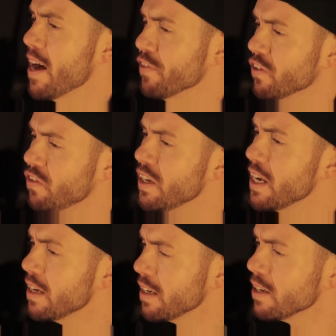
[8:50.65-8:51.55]
ever
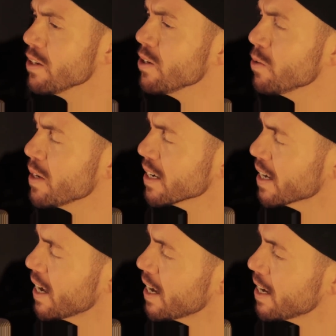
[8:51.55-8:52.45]
see you
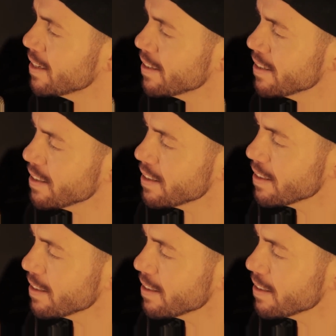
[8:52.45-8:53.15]
again.